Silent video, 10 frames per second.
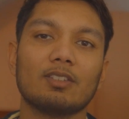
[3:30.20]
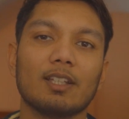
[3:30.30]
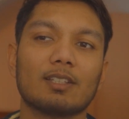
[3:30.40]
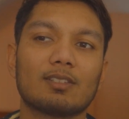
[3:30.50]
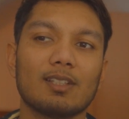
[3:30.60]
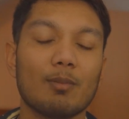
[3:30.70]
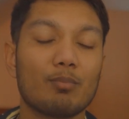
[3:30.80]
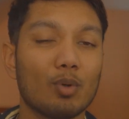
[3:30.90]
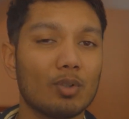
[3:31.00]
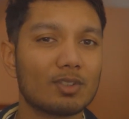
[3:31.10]
it's
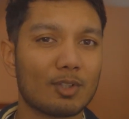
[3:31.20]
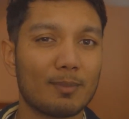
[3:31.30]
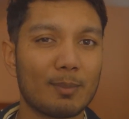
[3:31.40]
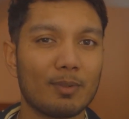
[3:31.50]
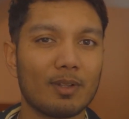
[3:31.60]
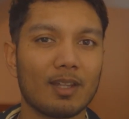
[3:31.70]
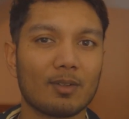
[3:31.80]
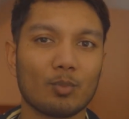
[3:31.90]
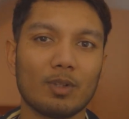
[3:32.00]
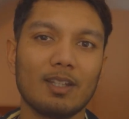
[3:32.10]
important to remember
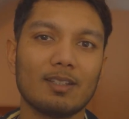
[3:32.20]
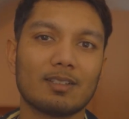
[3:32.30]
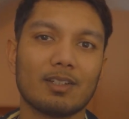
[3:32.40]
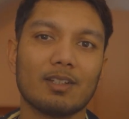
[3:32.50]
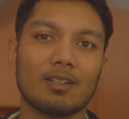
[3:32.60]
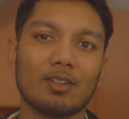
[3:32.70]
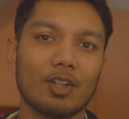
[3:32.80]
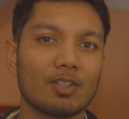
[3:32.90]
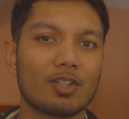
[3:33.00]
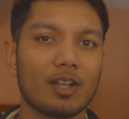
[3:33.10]
that we need to
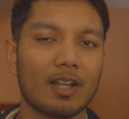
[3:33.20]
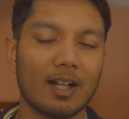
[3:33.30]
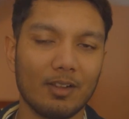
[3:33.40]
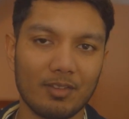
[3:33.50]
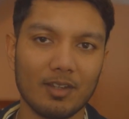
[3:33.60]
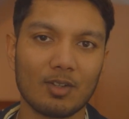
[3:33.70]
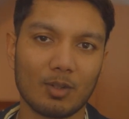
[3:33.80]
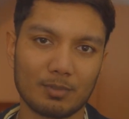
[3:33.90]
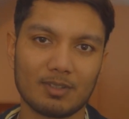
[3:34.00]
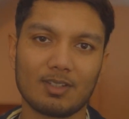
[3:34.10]
nurture healthy
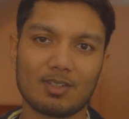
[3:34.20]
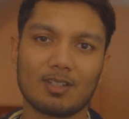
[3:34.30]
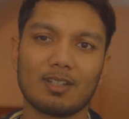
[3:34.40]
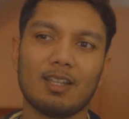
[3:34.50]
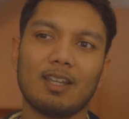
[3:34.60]
competition